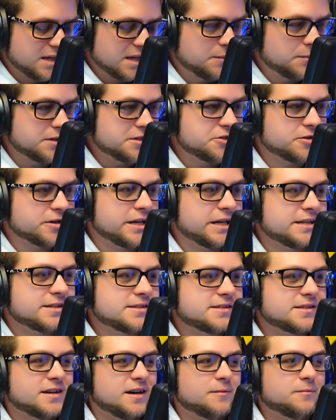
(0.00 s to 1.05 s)
but you're getting
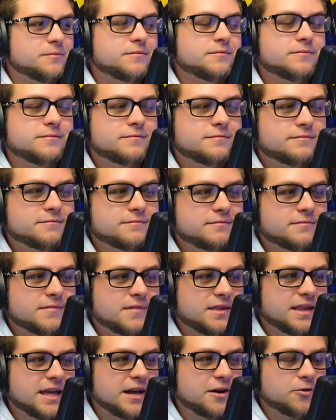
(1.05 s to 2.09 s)
something
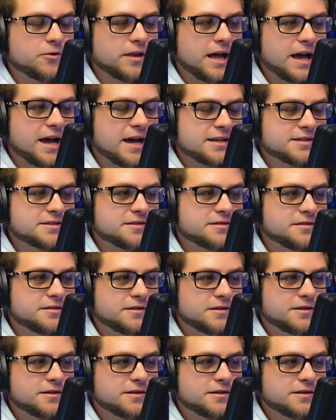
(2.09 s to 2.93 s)
that'll last